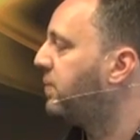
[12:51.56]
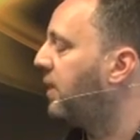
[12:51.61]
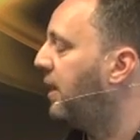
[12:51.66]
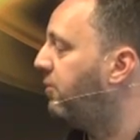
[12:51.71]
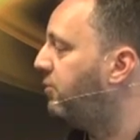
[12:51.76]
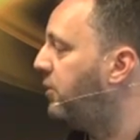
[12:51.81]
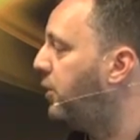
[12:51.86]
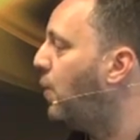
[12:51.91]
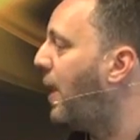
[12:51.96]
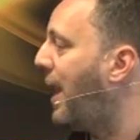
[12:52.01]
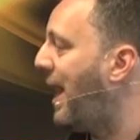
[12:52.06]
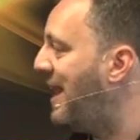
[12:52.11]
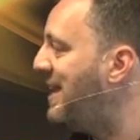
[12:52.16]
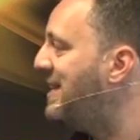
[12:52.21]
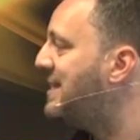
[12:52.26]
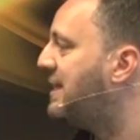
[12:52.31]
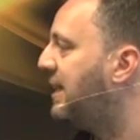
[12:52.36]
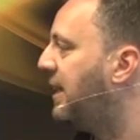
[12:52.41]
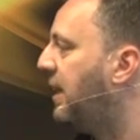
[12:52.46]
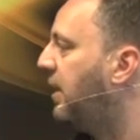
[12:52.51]
If you
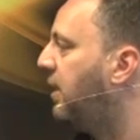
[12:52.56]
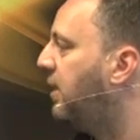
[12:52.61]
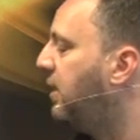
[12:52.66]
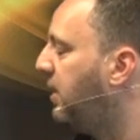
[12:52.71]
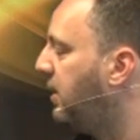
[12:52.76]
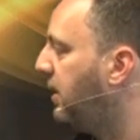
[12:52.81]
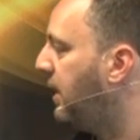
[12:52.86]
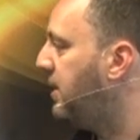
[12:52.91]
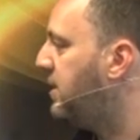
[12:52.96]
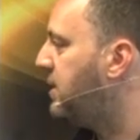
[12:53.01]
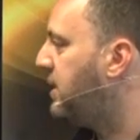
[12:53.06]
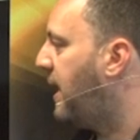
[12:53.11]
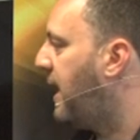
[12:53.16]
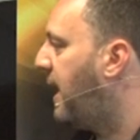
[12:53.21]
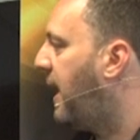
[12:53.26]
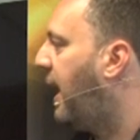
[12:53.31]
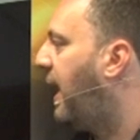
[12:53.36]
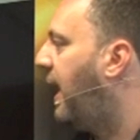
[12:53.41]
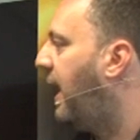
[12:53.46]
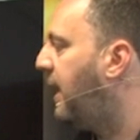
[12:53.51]
enter into
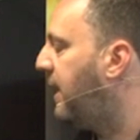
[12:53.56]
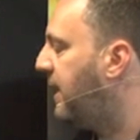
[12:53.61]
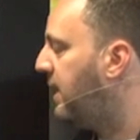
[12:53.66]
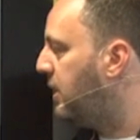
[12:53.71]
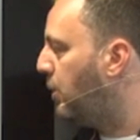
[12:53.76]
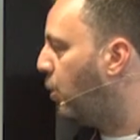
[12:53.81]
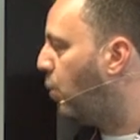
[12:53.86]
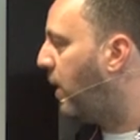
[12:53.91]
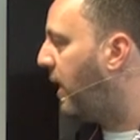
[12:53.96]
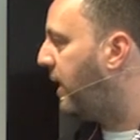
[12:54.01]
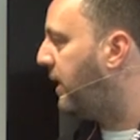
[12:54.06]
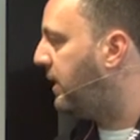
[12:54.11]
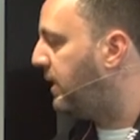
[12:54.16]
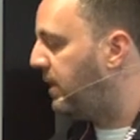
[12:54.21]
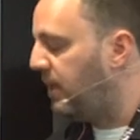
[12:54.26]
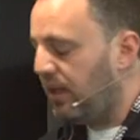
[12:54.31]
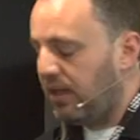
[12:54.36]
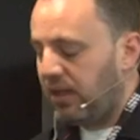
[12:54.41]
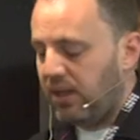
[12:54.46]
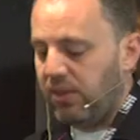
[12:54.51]
Air in the
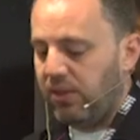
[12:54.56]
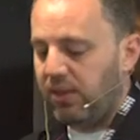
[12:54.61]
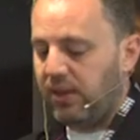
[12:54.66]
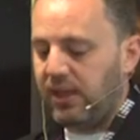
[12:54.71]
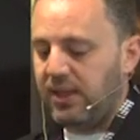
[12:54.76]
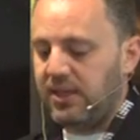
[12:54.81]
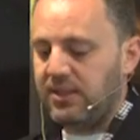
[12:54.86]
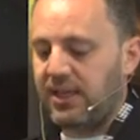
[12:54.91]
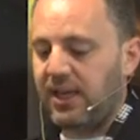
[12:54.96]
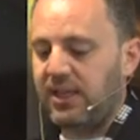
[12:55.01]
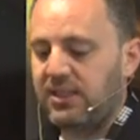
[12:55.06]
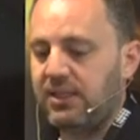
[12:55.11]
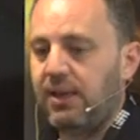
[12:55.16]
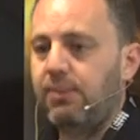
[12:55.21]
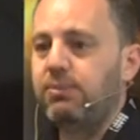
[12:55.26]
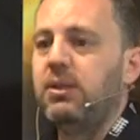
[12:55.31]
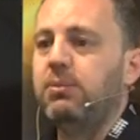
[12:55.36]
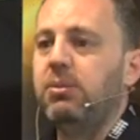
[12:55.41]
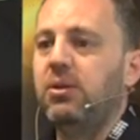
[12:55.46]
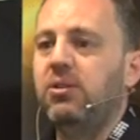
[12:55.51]
way that is
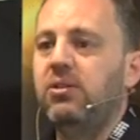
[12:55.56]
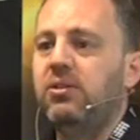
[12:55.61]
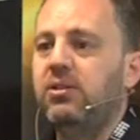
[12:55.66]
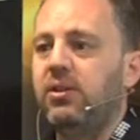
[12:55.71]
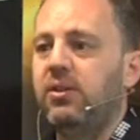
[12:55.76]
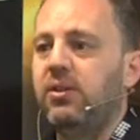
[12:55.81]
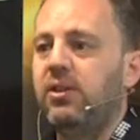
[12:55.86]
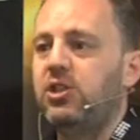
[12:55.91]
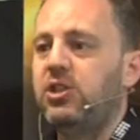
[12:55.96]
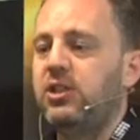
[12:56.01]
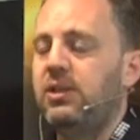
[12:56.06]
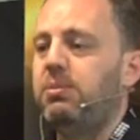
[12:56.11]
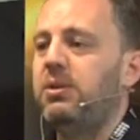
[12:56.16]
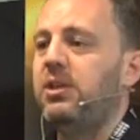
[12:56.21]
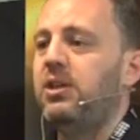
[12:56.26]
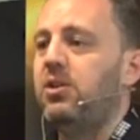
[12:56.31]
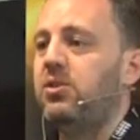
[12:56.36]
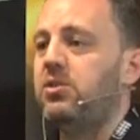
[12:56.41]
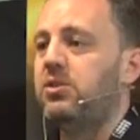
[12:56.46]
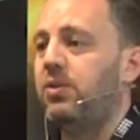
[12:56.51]
acceptable to the
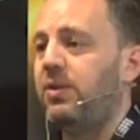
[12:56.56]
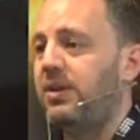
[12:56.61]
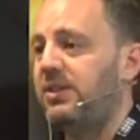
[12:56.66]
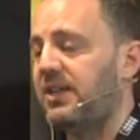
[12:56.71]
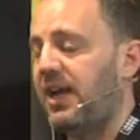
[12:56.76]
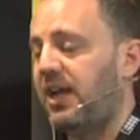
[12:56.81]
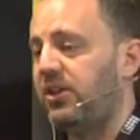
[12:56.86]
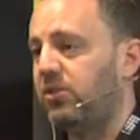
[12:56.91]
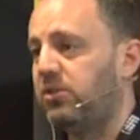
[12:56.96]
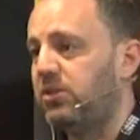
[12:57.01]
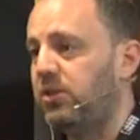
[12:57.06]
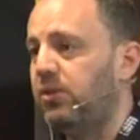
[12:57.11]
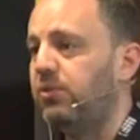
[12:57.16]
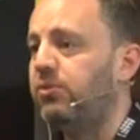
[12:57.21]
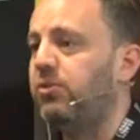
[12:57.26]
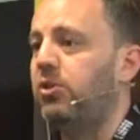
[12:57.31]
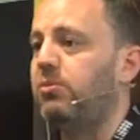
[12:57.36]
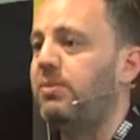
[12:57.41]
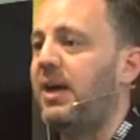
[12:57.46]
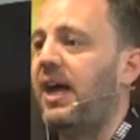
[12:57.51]
GPU, so in Daniel 2
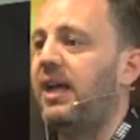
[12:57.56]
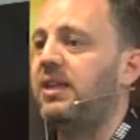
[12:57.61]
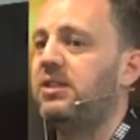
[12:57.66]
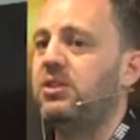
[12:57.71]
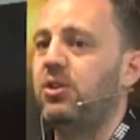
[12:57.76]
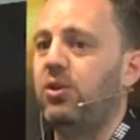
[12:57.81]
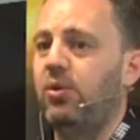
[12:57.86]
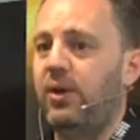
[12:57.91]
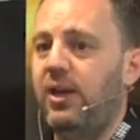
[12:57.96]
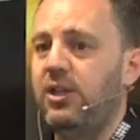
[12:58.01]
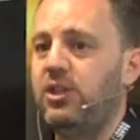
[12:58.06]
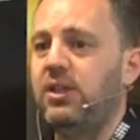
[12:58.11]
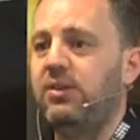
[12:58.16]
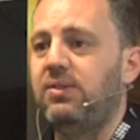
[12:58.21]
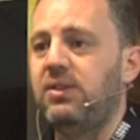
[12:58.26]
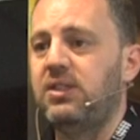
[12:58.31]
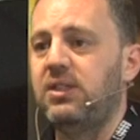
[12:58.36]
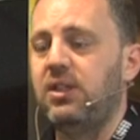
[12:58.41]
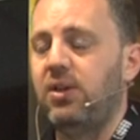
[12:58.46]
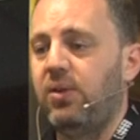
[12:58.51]
formats, or
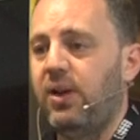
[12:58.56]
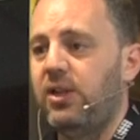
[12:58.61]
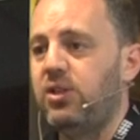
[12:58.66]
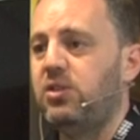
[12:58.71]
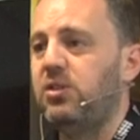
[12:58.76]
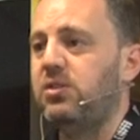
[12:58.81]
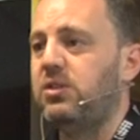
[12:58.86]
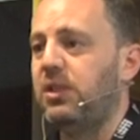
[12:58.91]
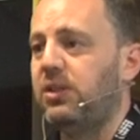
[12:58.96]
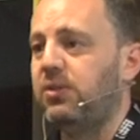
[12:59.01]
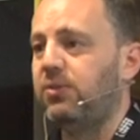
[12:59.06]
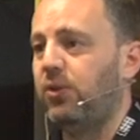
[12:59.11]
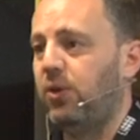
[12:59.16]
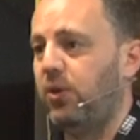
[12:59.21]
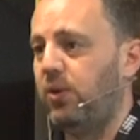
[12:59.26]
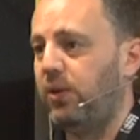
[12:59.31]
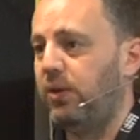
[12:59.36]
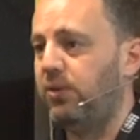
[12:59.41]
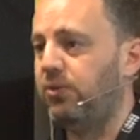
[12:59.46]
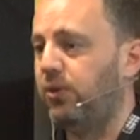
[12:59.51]
HEVC or
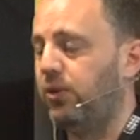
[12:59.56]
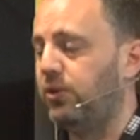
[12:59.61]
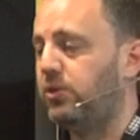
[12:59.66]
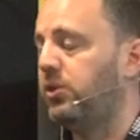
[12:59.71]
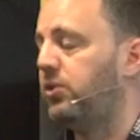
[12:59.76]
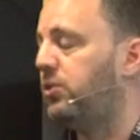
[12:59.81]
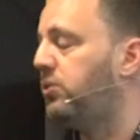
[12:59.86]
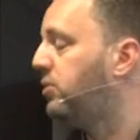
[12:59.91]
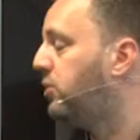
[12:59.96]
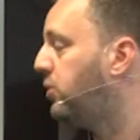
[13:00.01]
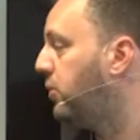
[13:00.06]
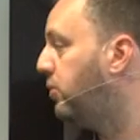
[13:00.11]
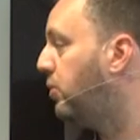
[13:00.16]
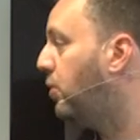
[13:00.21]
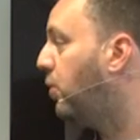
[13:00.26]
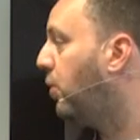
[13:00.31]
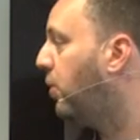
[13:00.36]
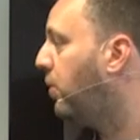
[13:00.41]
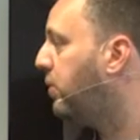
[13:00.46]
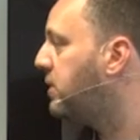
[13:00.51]
H.264 in
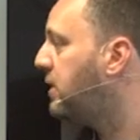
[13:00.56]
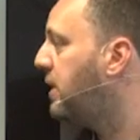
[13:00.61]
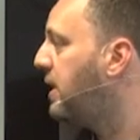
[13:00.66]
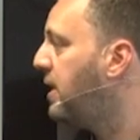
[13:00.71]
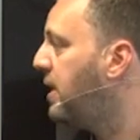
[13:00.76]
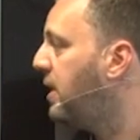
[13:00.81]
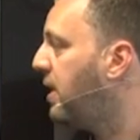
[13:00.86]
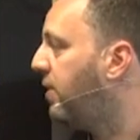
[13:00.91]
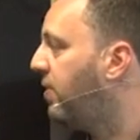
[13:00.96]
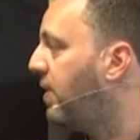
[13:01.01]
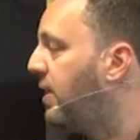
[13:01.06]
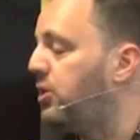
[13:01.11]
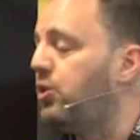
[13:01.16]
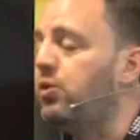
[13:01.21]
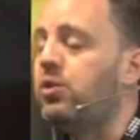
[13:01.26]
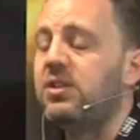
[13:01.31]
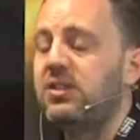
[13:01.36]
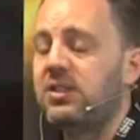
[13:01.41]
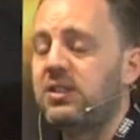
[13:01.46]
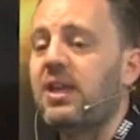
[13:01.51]
4220, then
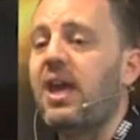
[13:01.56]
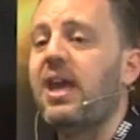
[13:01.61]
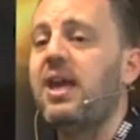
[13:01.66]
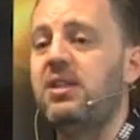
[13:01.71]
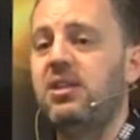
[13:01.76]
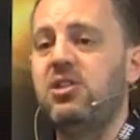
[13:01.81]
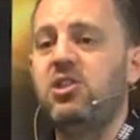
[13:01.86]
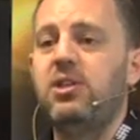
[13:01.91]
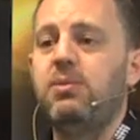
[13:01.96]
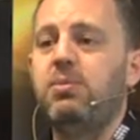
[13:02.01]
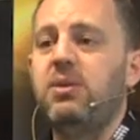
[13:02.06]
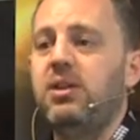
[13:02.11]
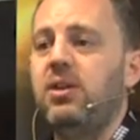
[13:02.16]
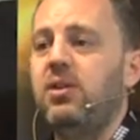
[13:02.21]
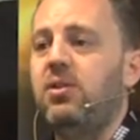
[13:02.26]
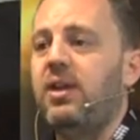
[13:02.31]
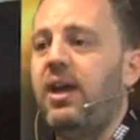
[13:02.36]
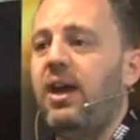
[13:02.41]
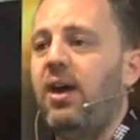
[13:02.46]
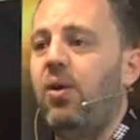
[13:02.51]
you can stay in the
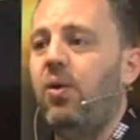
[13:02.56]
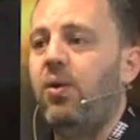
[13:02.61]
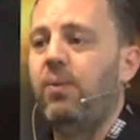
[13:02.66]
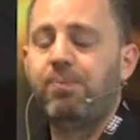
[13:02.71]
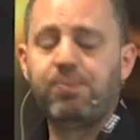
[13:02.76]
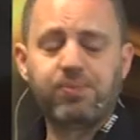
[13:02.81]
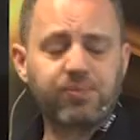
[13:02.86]
GPU now,